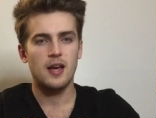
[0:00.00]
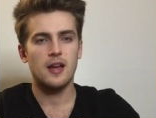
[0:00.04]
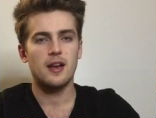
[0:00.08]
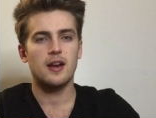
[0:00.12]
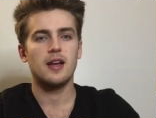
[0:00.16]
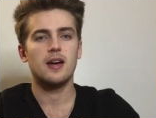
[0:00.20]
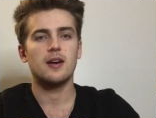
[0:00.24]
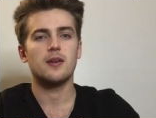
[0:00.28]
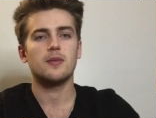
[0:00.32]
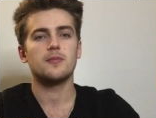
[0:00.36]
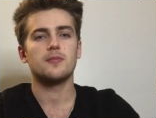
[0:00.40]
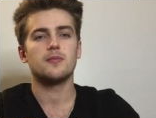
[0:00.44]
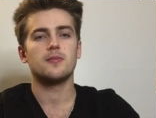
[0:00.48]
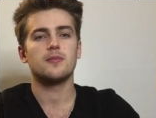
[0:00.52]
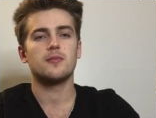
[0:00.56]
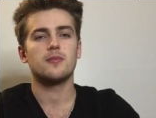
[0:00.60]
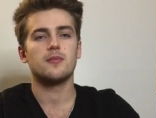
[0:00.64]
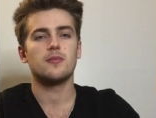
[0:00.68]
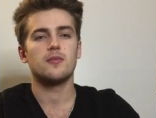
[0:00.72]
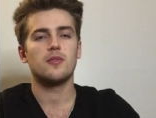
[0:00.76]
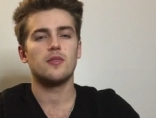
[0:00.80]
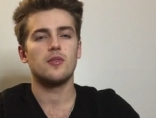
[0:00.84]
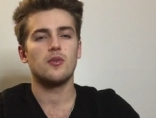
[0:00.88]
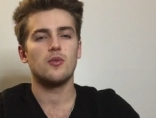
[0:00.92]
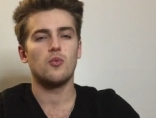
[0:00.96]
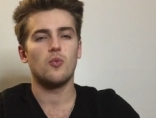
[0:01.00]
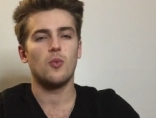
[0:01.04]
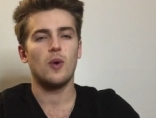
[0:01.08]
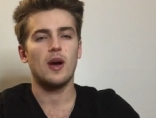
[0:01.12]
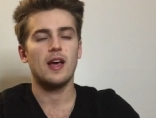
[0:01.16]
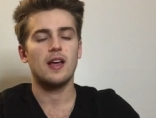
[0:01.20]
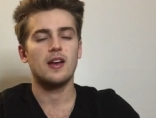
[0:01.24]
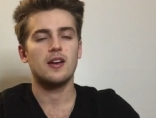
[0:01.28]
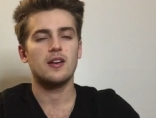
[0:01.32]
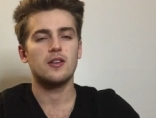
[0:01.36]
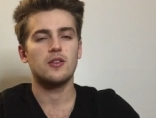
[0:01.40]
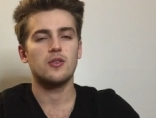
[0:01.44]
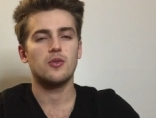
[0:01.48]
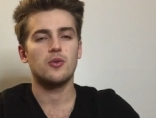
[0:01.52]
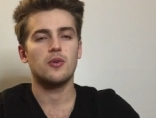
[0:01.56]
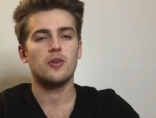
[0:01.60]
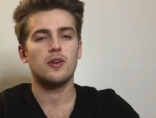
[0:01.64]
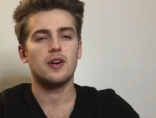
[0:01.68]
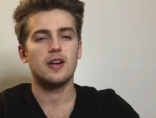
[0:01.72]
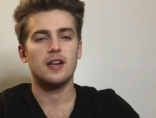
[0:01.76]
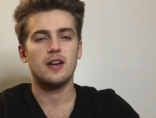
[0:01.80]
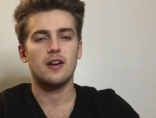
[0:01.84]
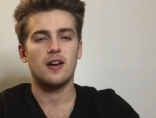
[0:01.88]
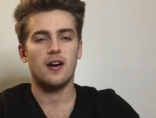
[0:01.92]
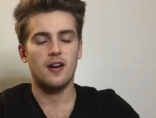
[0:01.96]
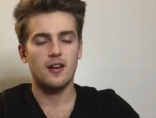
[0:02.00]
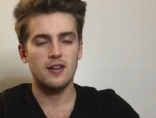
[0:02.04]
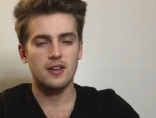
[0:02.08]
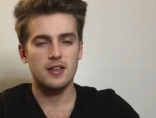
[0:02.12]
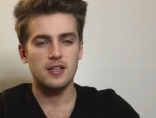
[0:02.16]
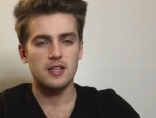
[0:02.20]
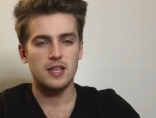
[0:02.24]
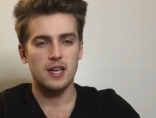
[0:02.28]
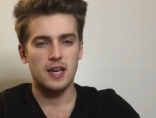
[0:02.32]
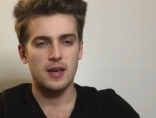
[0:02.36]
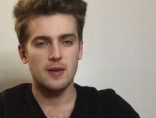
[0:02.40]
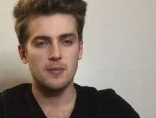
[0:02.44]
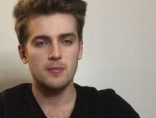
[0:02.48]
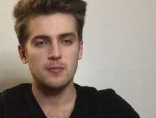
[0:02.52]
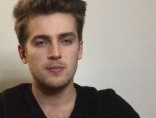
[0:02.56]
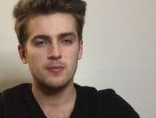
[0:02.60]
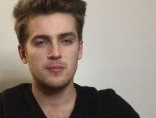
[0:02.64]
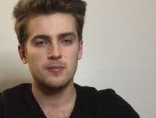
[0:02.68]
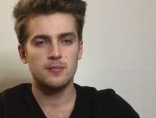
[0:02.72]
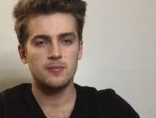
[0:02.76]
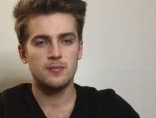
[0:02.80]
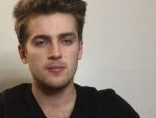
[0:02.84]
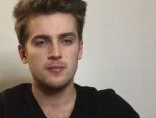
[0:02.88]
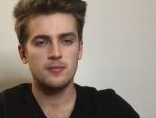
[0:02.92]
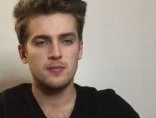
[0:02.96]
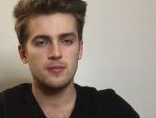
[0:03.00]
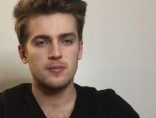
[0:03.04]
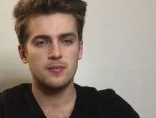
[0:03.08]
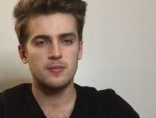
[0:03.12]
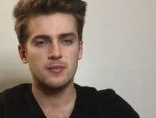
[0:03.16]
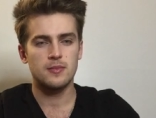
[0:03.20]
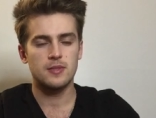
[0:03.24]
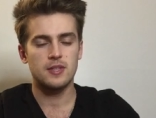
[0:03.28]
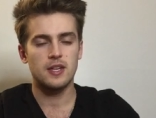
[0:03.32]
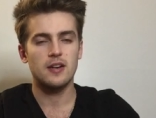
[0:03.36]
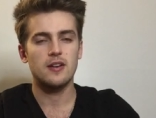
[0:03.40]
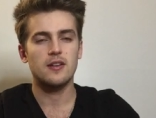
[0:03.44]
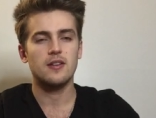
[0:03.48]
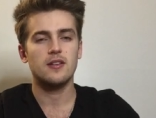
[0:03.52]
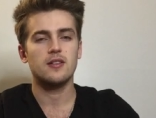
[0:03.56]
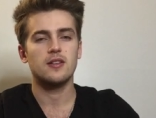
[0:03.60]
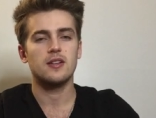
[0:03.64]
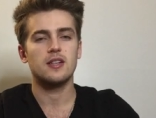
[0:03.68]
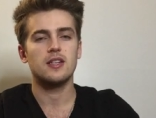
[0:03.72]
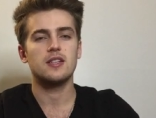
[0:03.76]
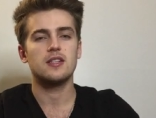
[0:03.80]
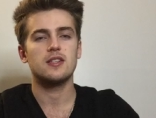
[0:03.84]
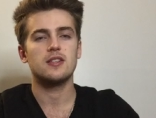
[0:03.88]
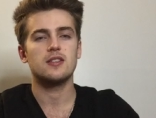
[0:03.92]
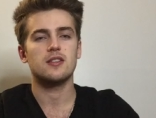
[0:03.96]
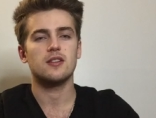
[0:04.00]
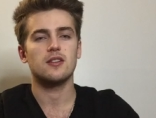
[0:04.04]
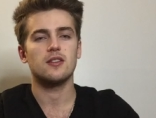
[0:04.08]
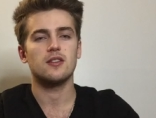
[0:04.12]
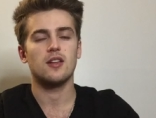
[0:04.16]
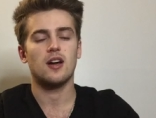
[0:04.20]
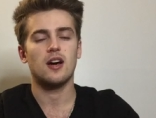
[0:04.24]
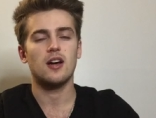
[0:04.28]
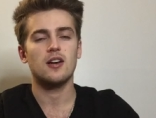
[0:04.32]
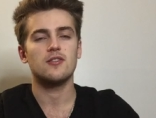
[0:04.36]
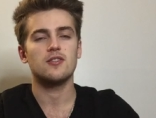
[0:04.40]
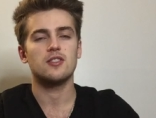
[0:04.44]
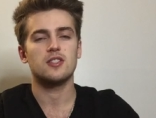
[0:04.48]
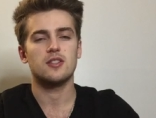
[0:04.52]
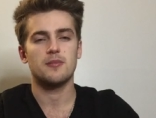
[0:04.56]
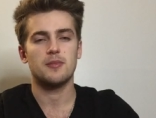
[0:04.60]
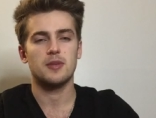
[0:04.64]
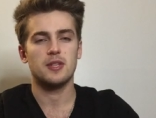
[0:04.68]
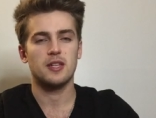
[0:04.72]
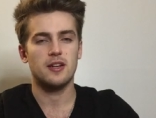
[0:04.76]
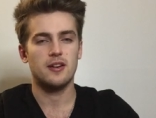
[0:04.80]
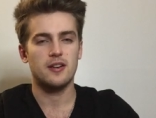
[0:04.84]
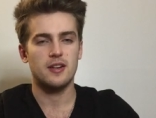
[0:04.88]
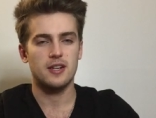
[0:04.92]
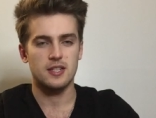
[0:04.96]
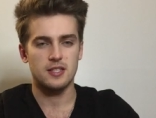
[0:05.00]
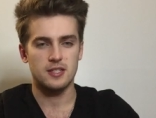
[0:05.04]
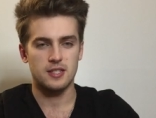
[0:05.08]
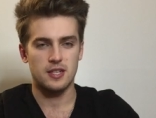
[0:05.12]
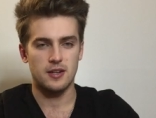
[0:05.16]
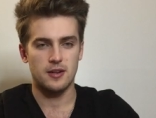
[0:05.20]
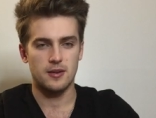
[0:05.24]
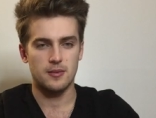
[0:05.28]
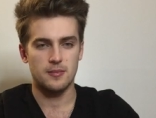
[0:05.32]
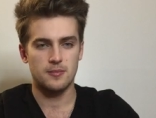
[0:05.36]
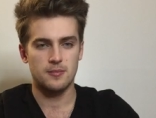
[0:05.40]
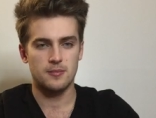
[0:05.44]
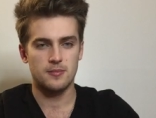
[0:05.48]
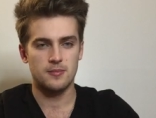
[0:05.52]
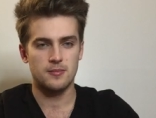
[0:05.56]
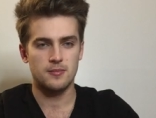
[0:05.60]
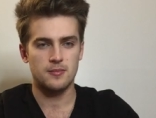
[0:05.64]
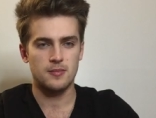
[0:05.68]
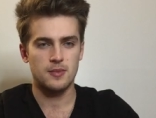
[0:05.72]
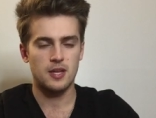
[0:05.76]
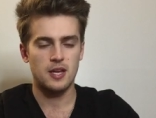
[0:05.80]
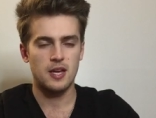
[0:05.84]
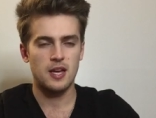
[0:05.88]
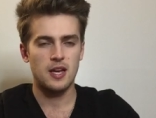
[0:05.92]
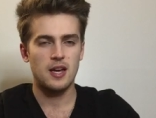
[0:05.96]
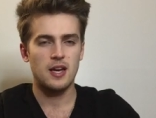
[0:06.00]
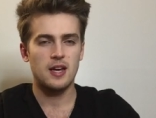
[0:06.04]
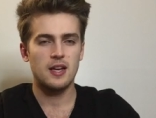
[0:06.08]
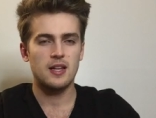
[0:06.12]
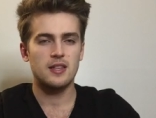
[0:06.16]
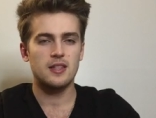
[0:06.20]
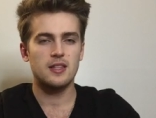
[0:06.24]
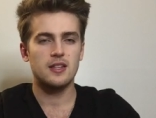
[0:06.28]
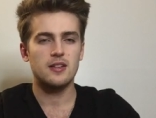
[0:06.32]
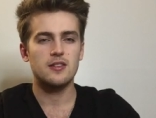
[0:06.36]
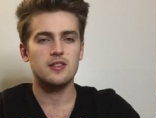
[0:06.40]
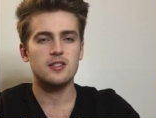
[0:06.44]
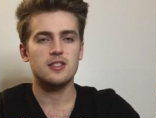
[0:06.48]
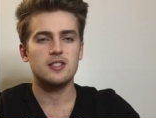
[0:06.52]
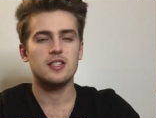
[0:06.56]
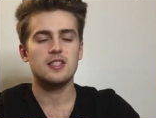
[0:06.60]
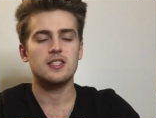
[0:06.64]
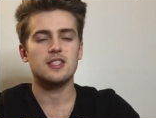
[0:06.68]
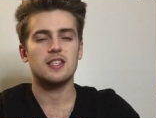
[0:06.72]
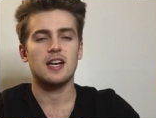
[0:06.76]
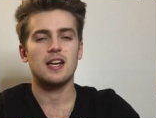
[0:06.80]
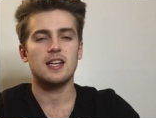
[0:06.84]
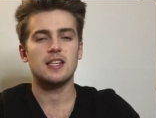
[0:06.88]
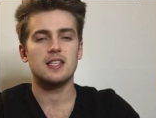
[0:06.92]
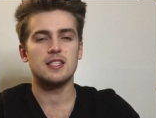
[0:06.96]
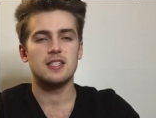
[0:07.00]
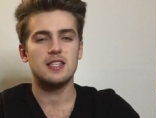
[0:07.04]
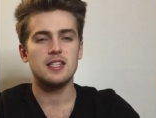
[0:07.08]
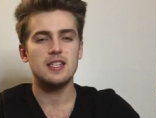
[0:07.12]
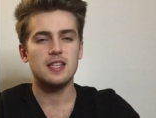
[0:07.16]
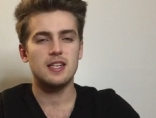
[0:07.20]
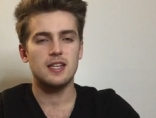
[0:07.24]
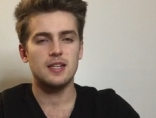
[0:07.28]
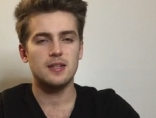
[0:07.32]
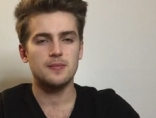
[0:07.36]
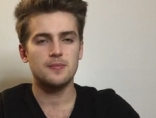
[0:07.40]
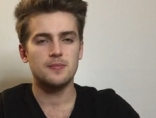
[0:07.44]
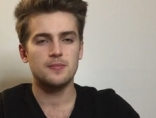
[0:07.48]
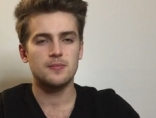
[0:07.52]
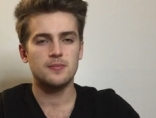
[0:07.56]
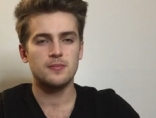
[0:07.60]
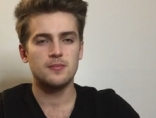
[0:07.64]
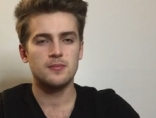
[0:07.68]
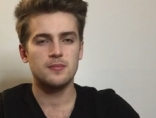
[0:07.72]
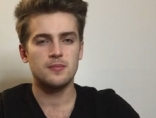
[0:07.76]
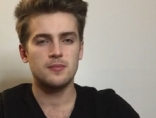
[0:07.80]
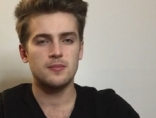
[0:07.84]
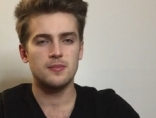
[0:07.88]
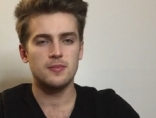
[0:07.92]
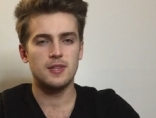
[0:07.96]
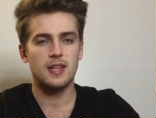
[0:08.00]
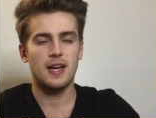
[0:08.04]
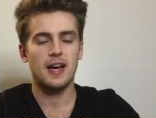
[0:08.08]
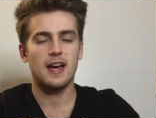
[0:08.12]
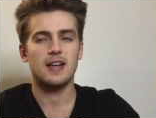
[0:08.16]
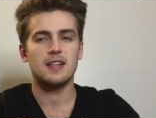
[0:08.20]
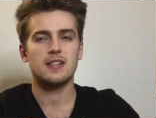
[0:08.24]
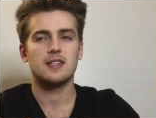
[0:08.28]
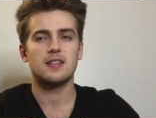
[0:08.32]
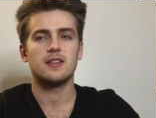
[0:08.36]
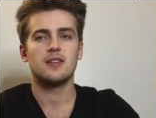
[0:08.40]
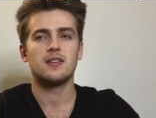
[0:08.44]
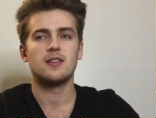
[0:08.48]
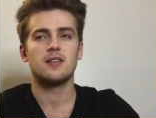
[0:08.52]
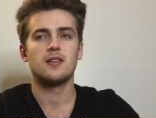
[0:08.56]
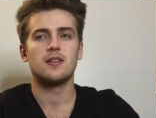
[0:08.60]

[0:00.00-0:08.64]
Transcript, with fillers: Now, when you're in a hockey game, there is a lot of similarities here. There is this idea that